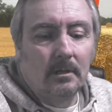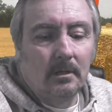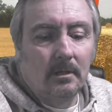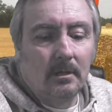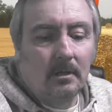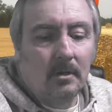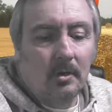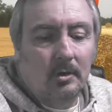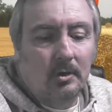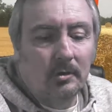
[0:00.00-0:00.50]

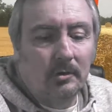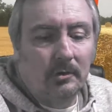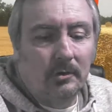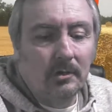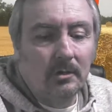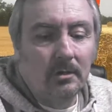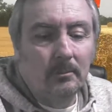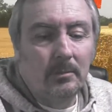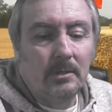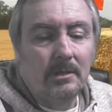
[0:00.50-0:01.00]
I could
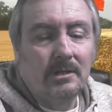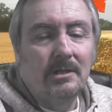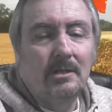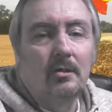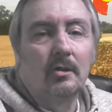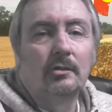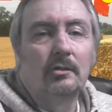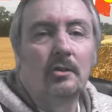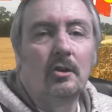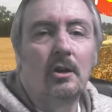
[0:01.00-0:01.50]
do, but you got
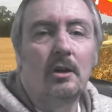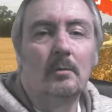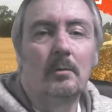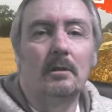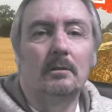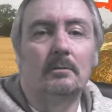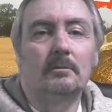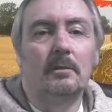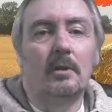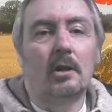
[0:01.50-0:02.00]
to time it.
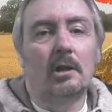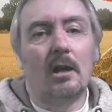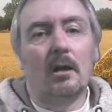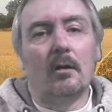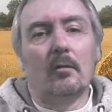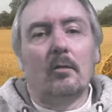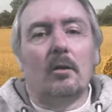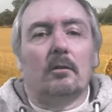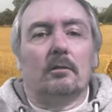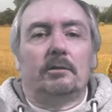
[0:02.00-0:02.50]
I
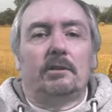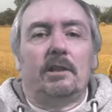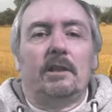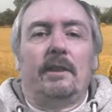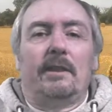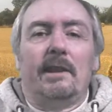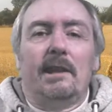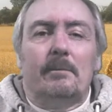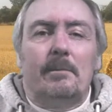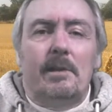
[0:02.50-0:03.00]
did
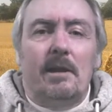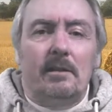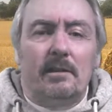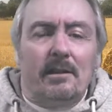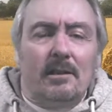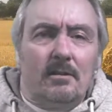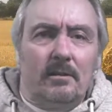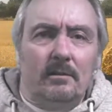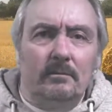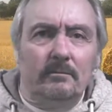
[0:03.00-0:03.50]
think about
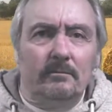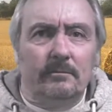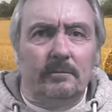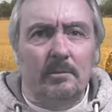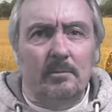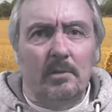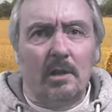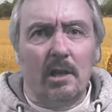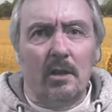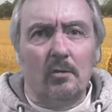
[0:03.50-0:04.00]
going to
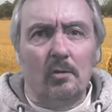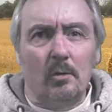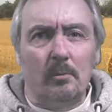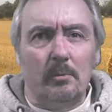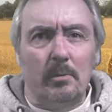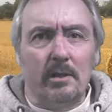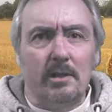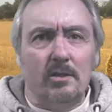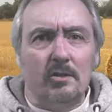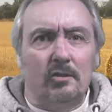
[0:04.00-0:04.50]
my local
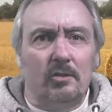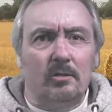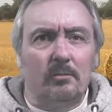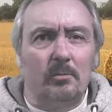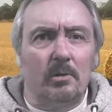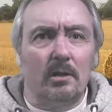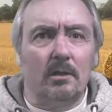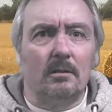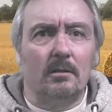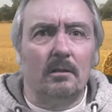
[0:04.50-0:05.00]
beach,
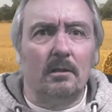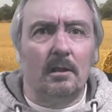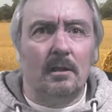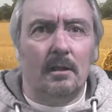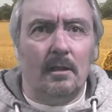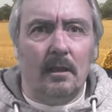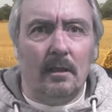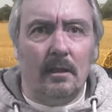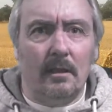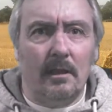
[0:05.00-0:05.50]
but
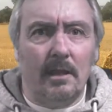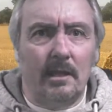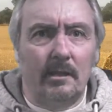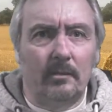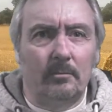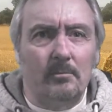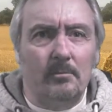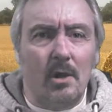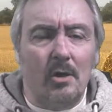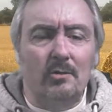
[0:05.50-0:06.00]
that's
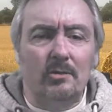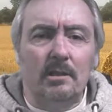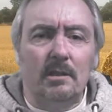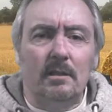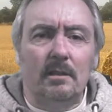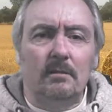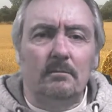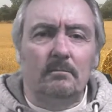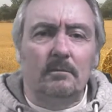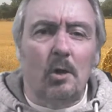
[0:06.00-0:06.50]
mostly
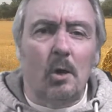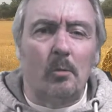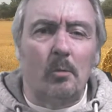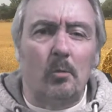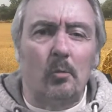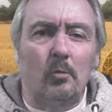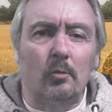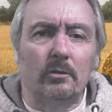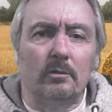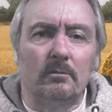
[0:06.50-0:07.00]

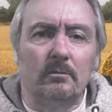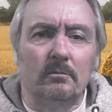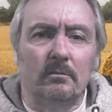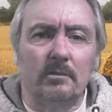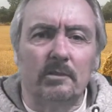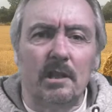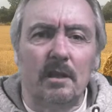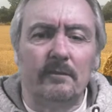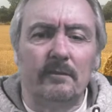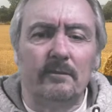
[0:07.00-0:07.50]
cobbles and
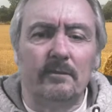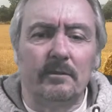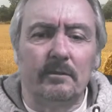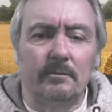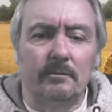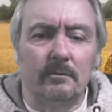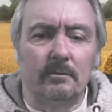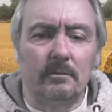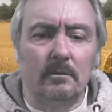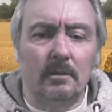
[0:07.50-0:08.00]
stuff,
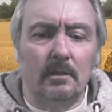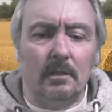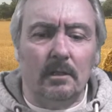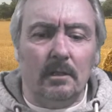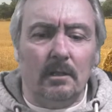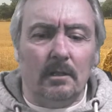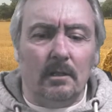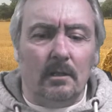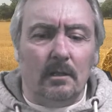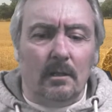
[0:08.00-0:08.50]
and
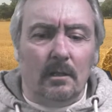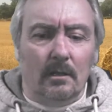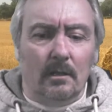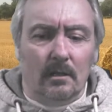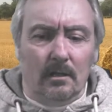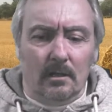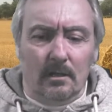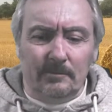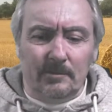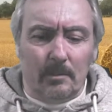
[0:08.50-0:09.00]

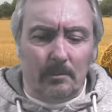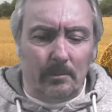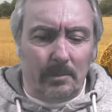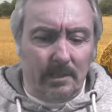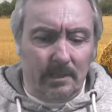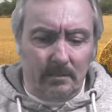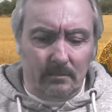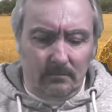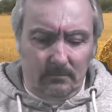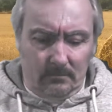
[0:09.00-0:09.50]
I'm not
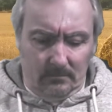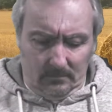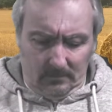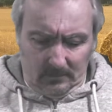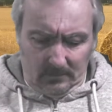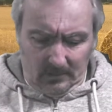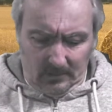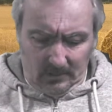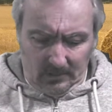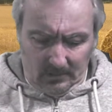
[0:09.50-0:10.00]
being
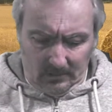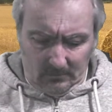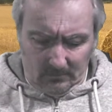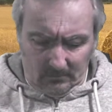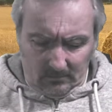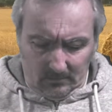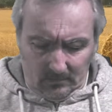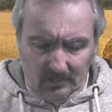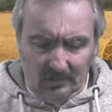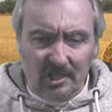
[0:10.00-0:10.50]

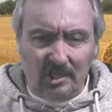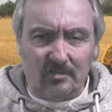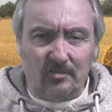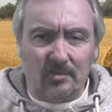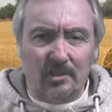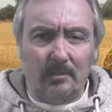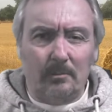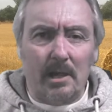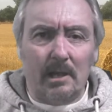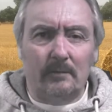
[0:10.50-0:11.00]

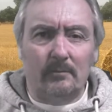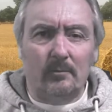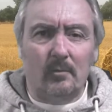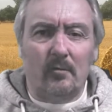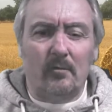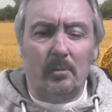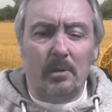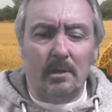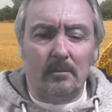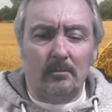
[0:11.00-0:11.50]
disrespectful
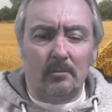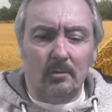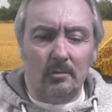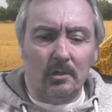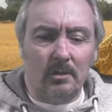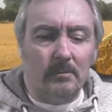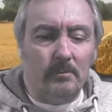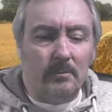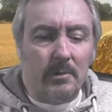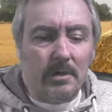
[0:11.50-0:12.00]
for people who
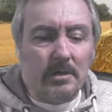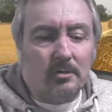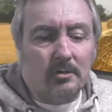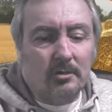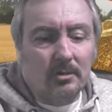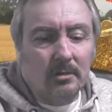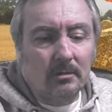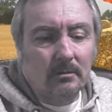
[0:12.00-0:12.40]
do beach